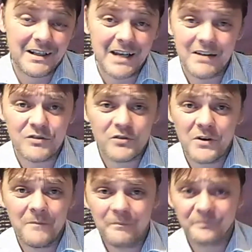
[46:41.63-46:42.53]
it's true.
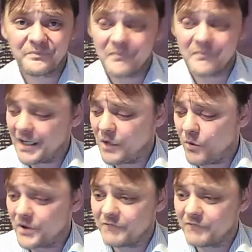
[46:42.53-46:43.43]
You know, why do
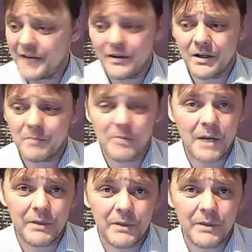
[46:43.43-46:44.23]
Raytheon and Boeing